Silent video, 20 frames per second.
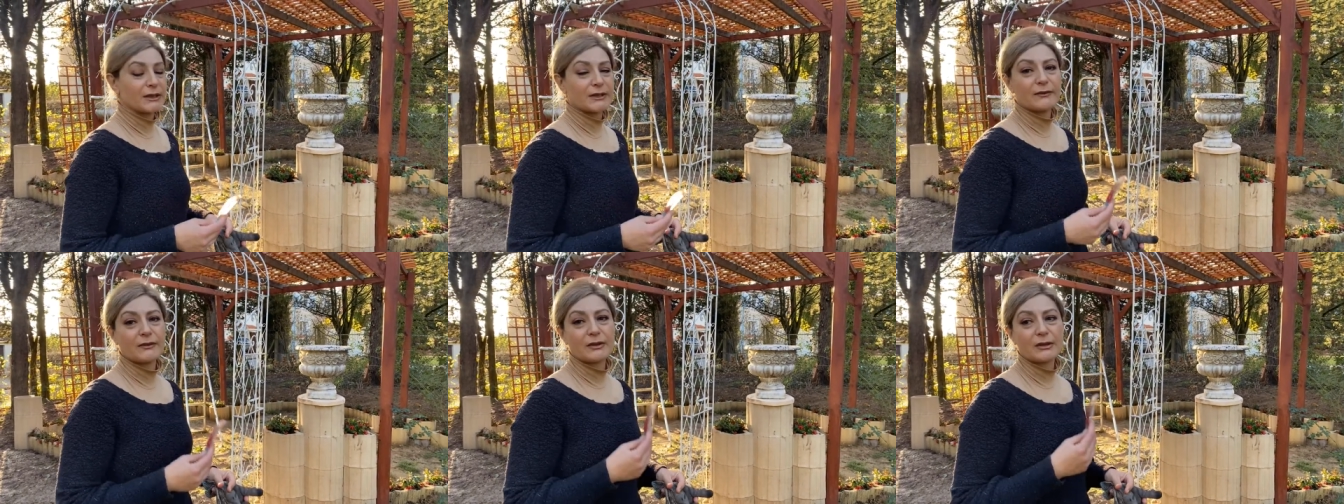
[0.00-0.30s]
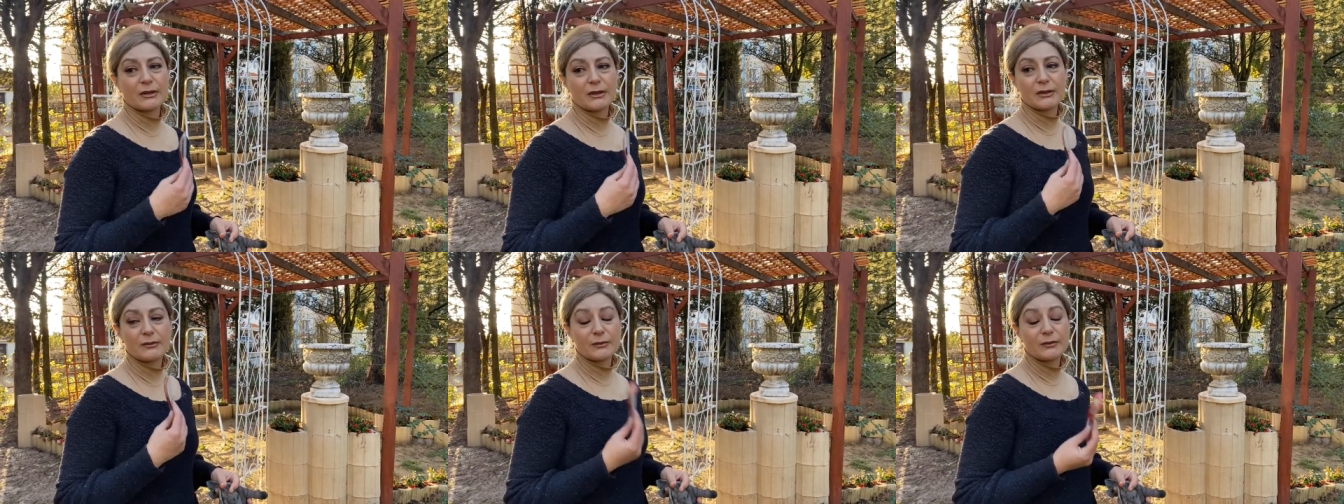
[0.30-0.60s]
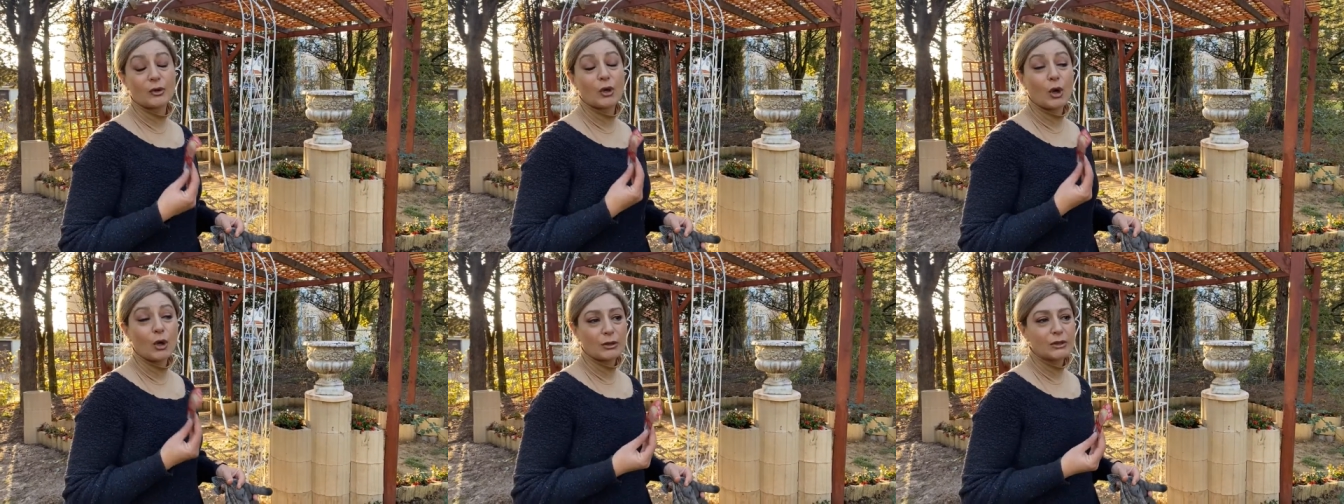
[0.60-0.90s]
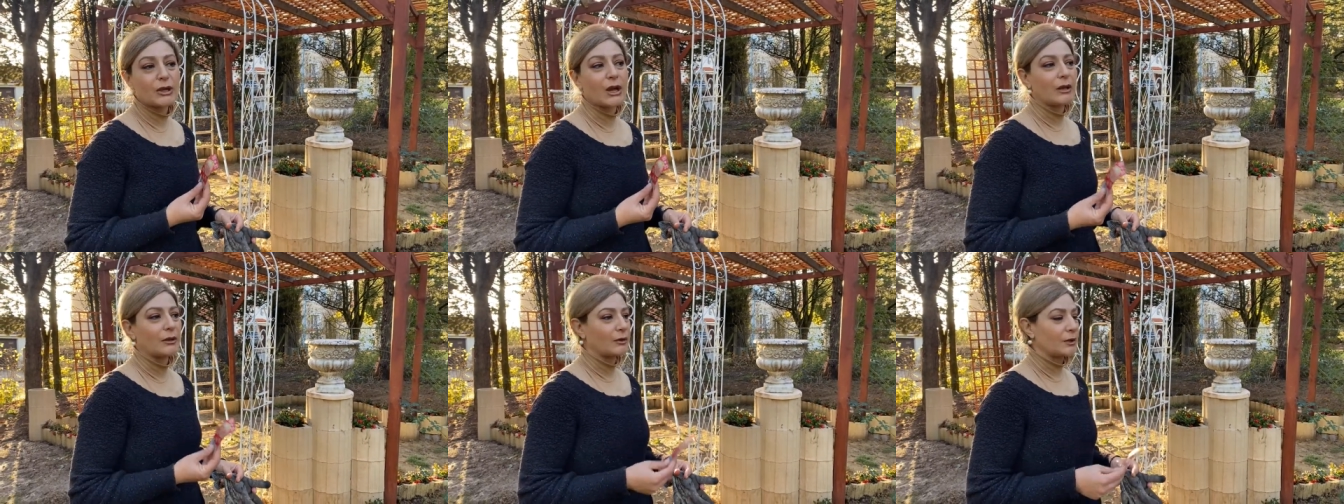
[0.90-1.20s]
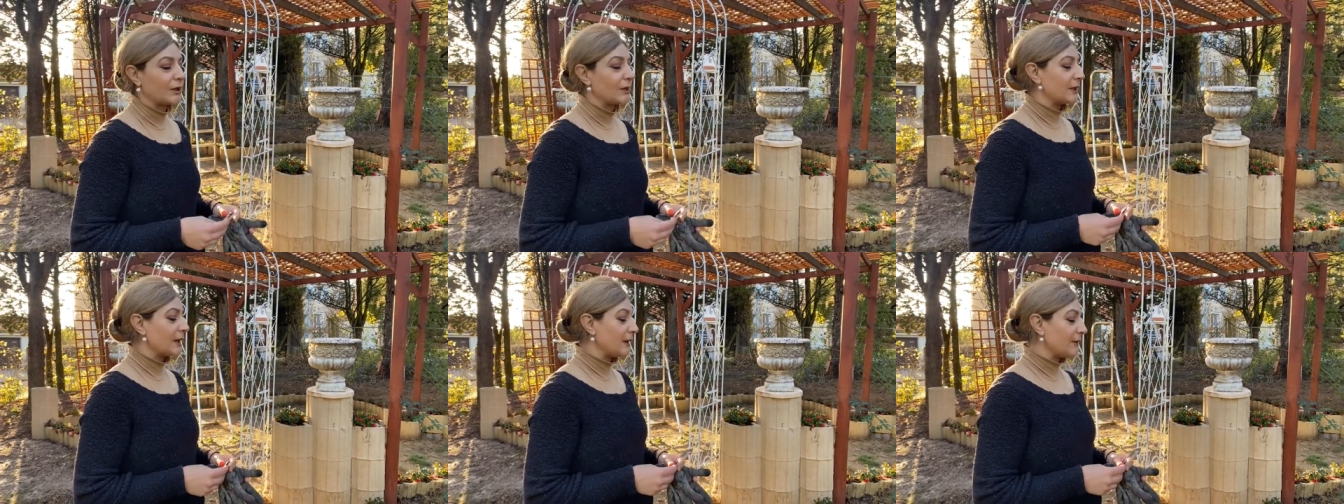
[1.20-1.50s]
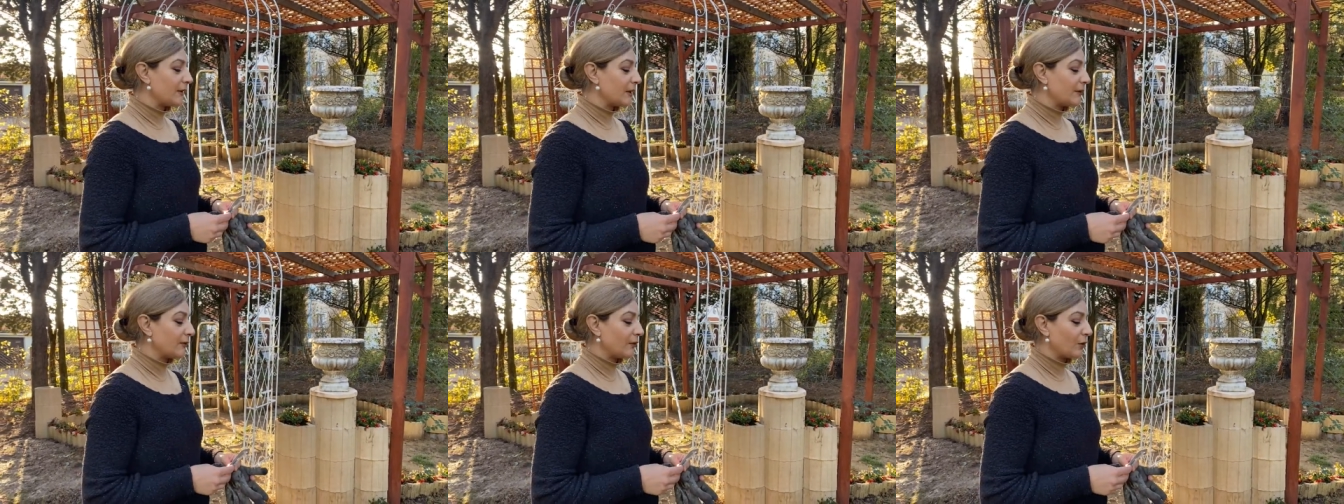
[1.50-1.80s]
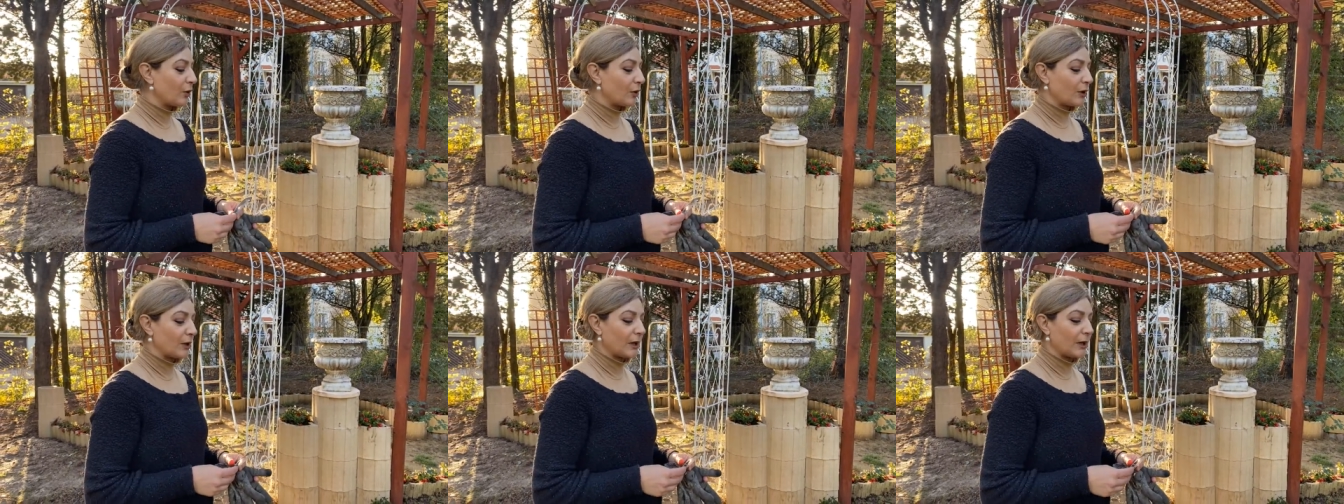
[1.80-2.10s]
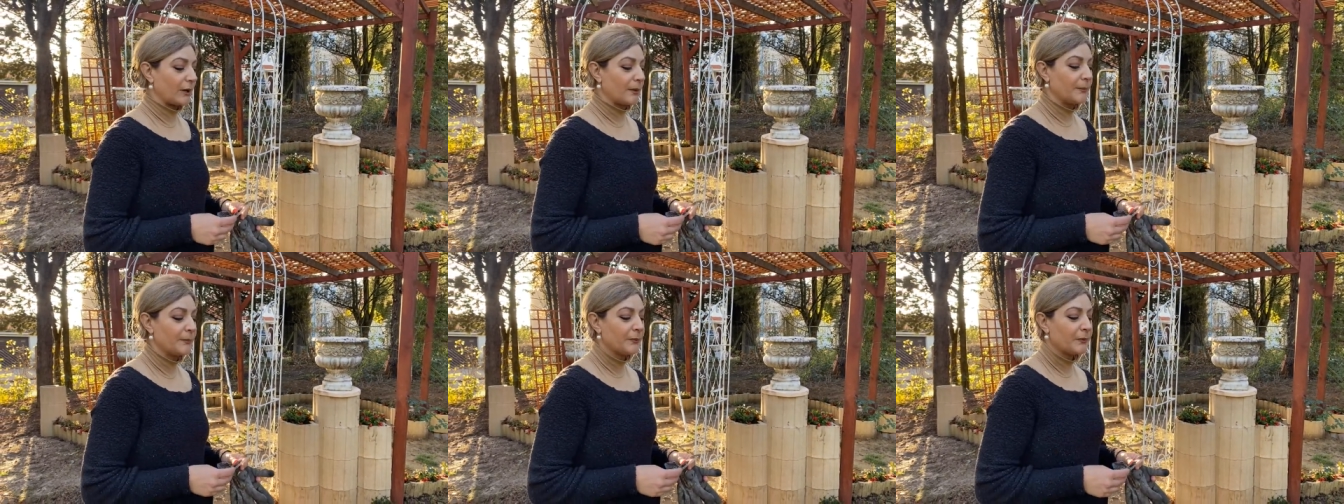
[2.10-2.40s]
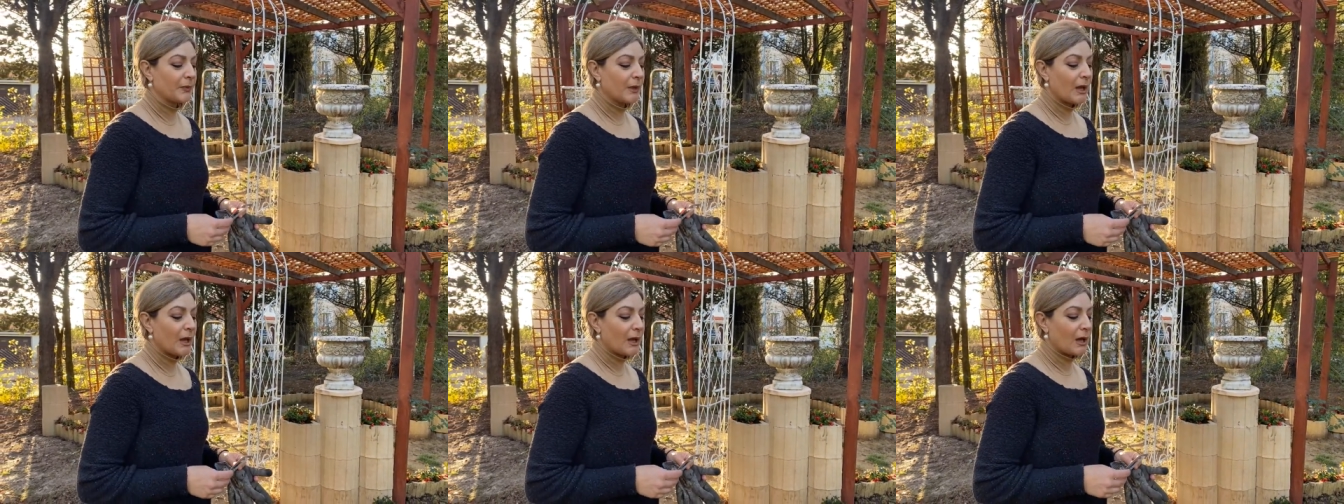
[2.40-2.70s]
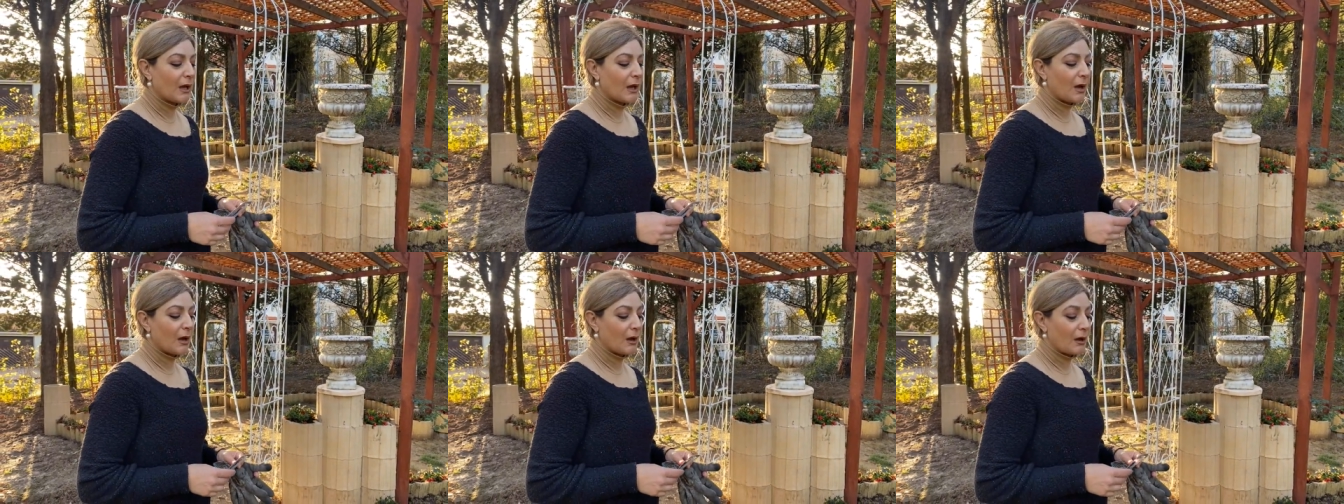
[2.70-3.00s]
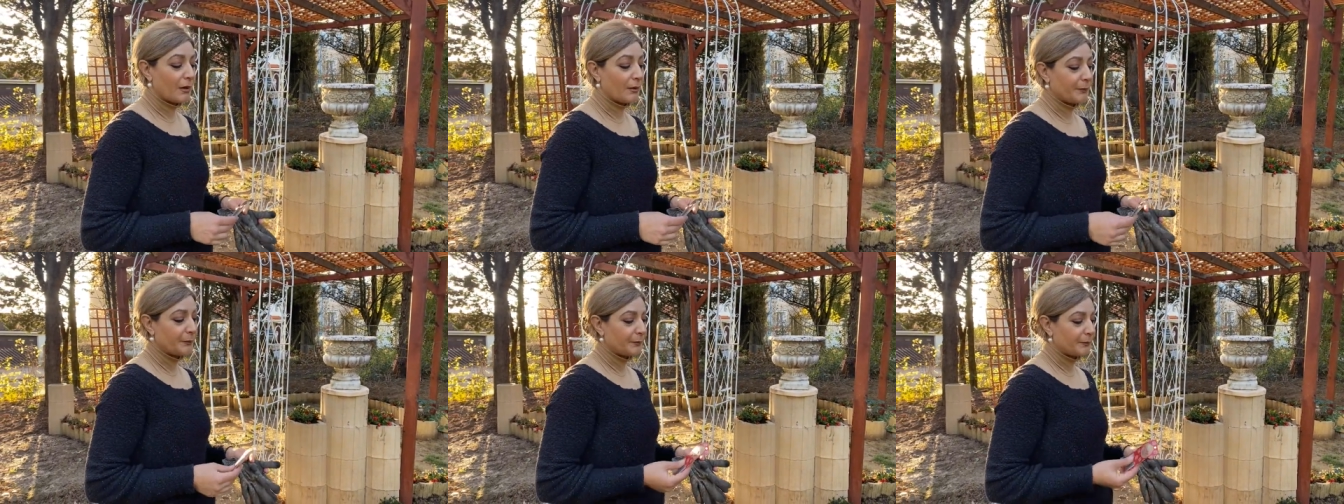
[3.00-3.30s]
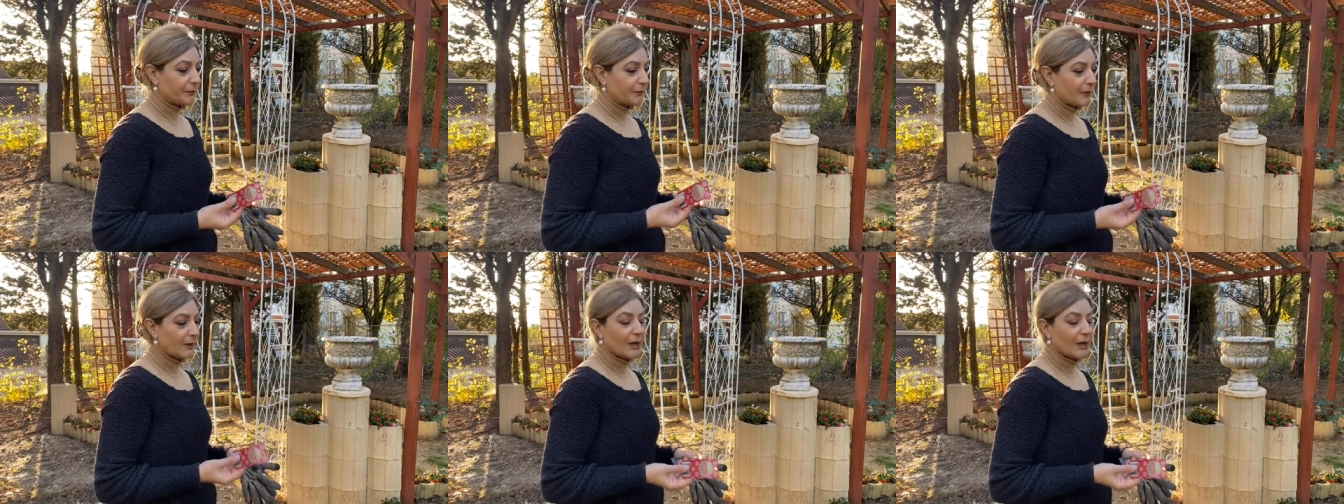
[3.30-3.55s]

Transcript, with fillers: even cold tolerant, even for the um,